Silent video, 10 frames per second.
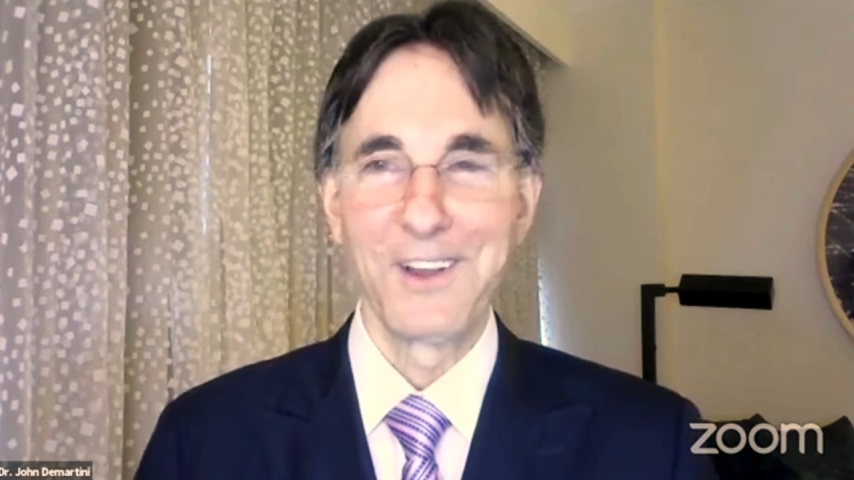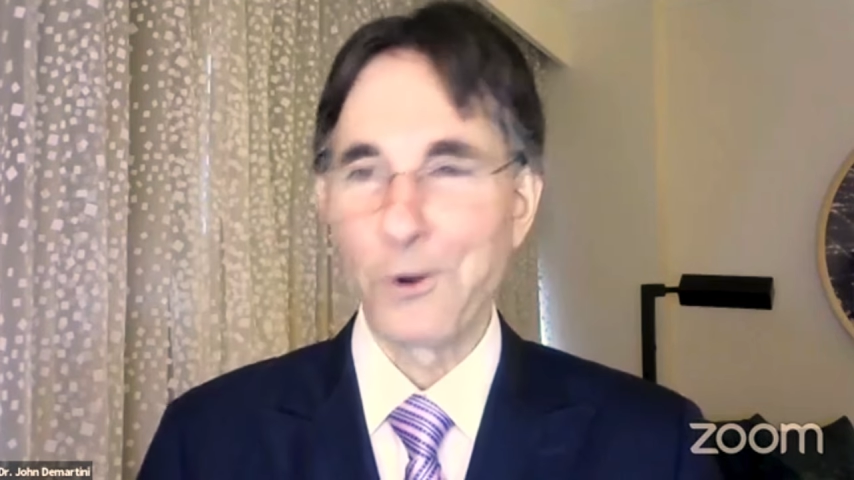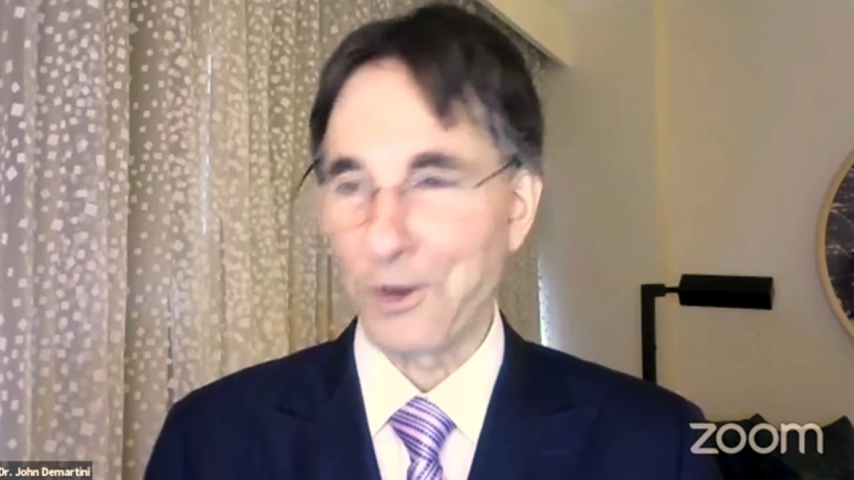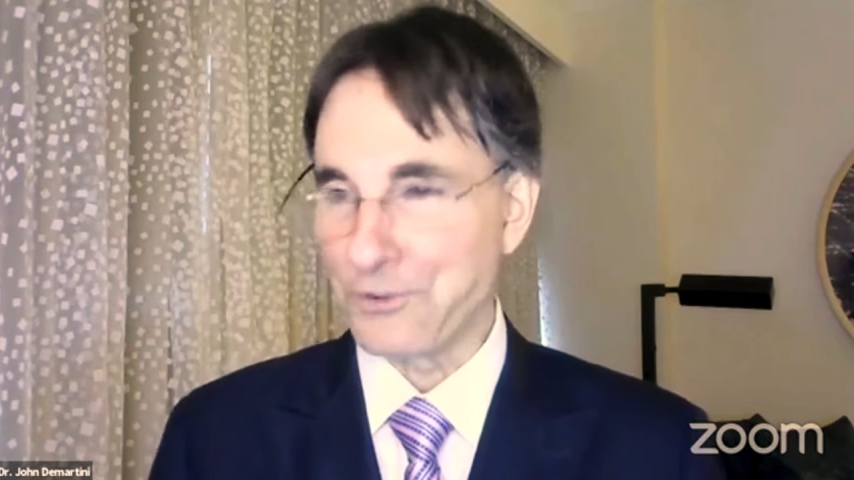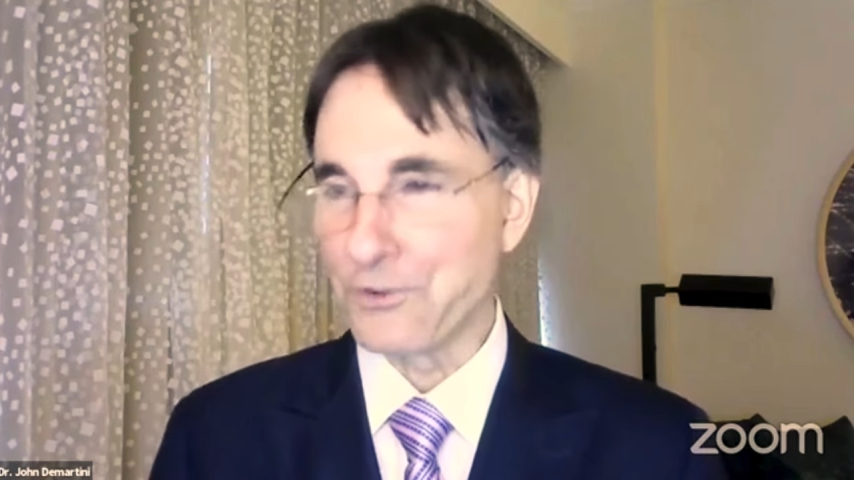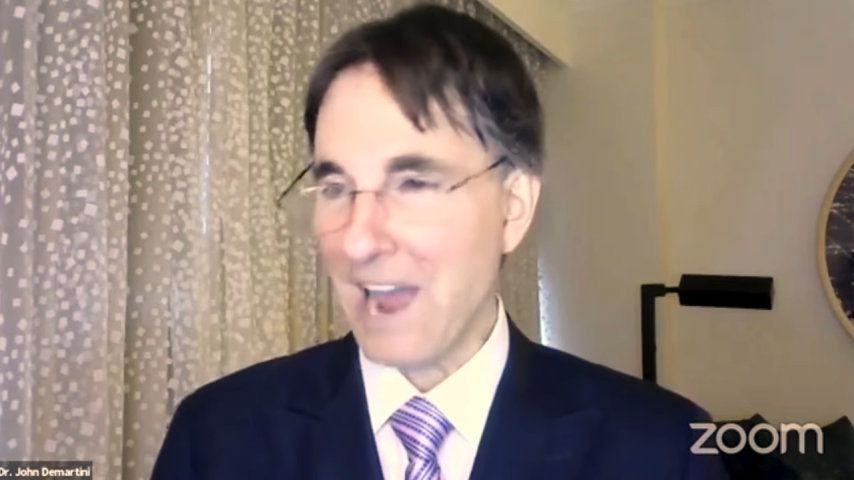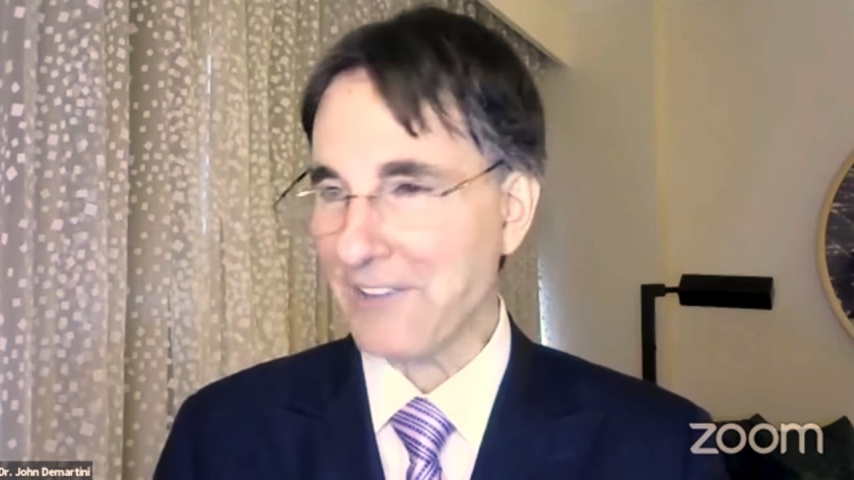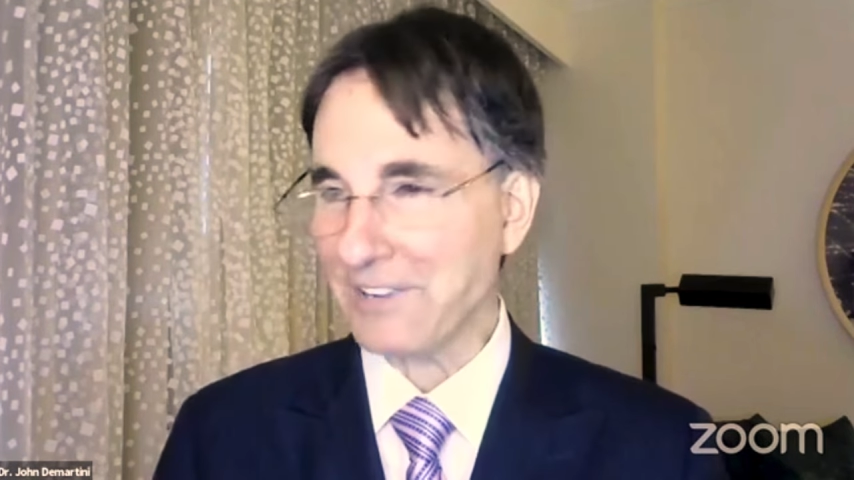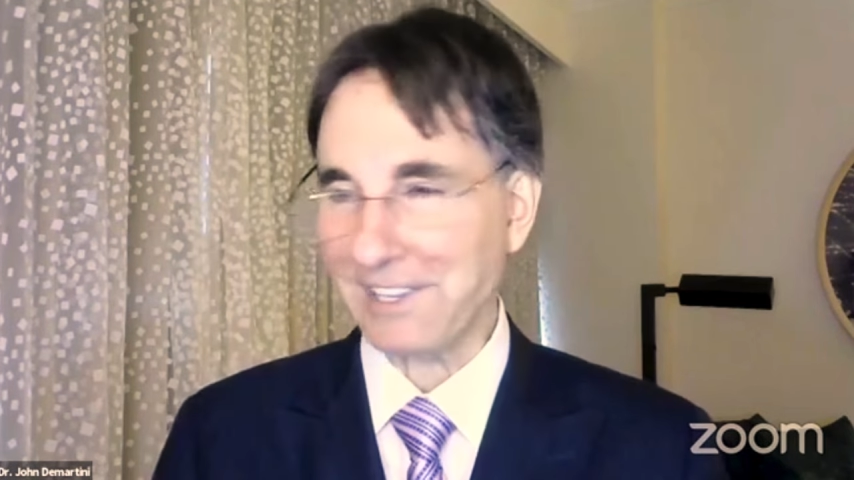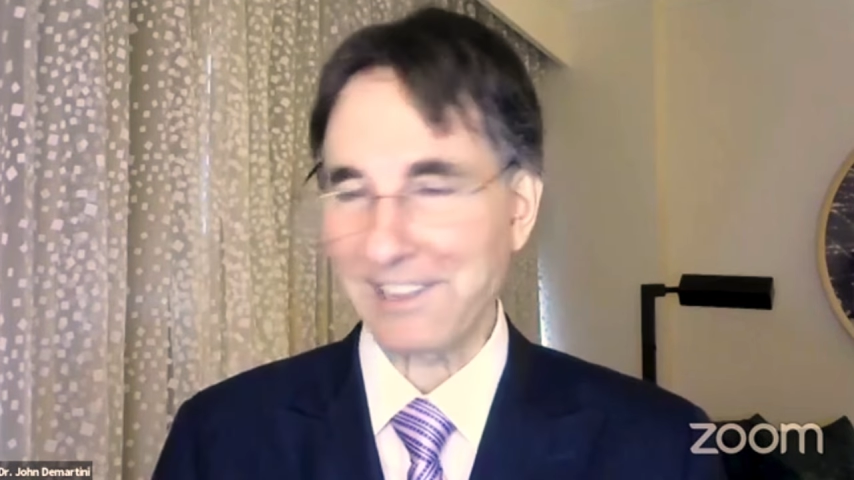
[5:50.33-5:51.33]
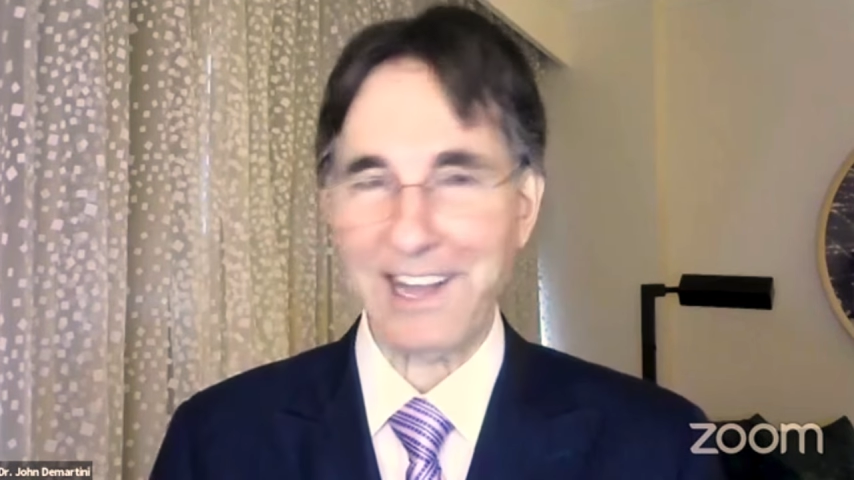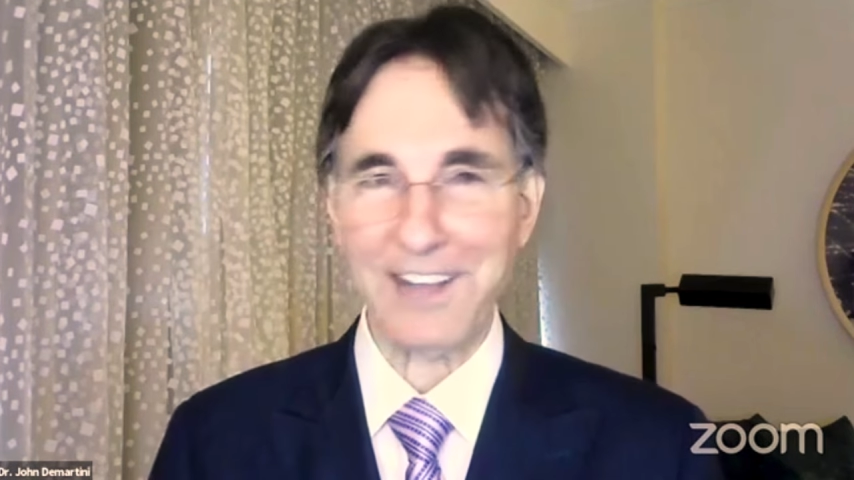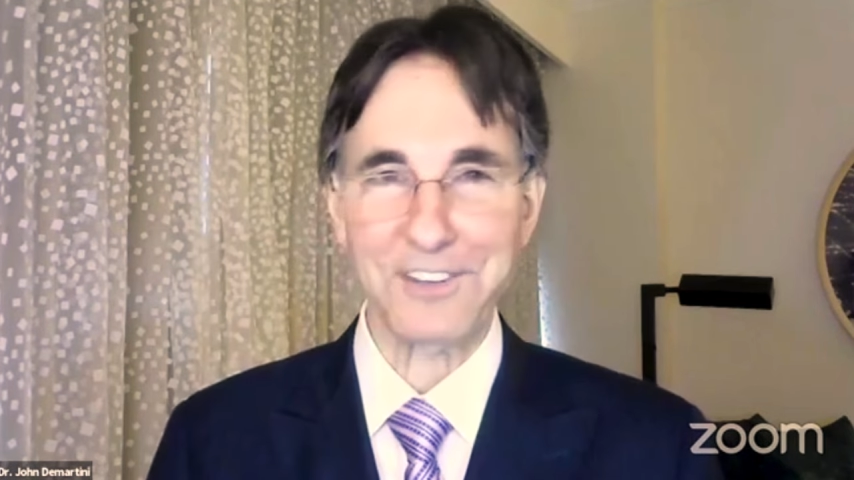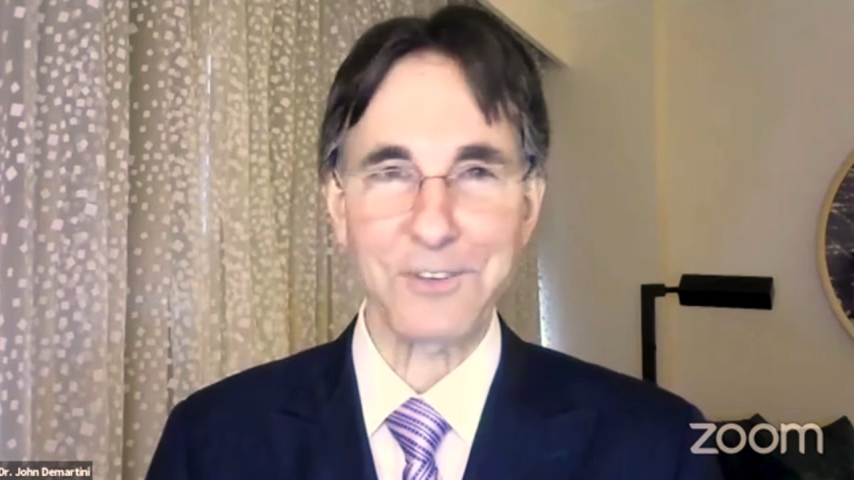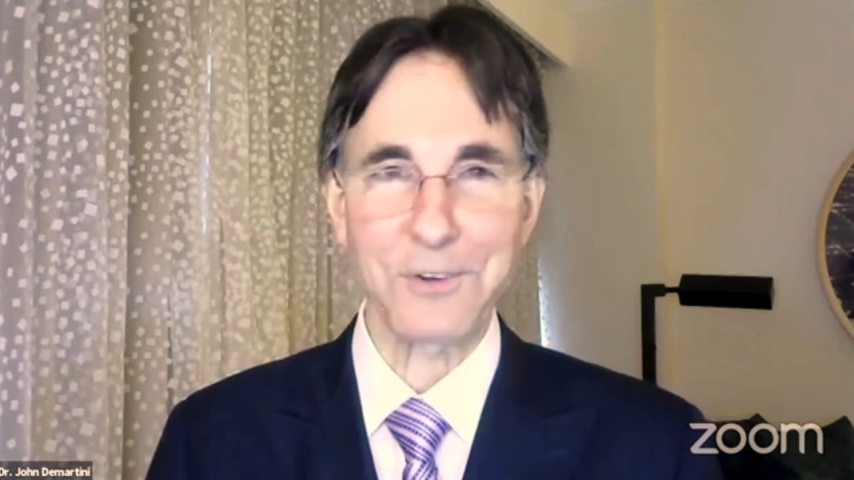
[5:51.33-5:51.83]
or a driving
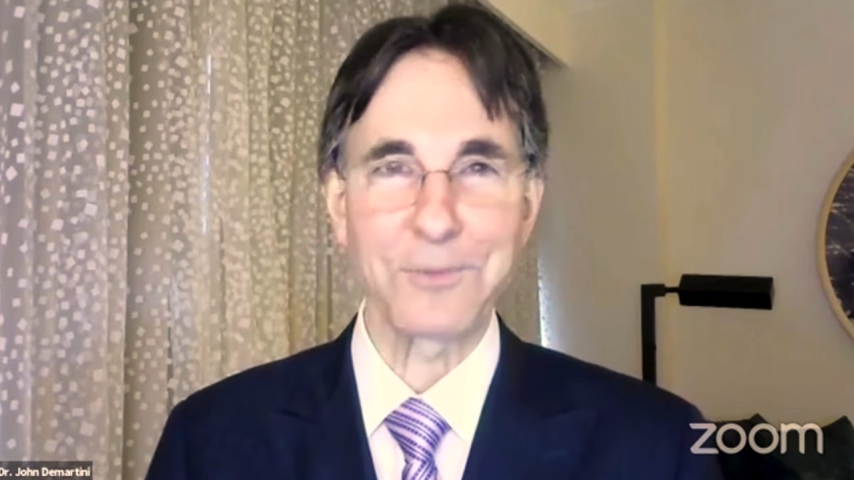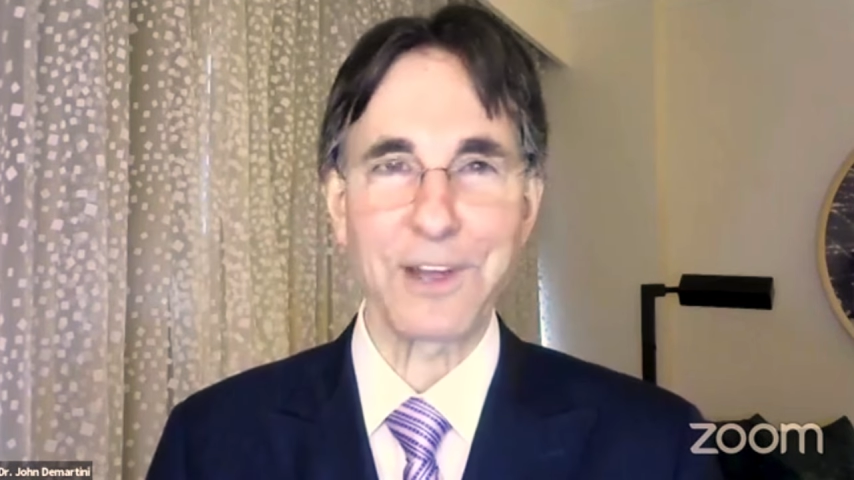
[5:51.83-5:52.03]
class, that would,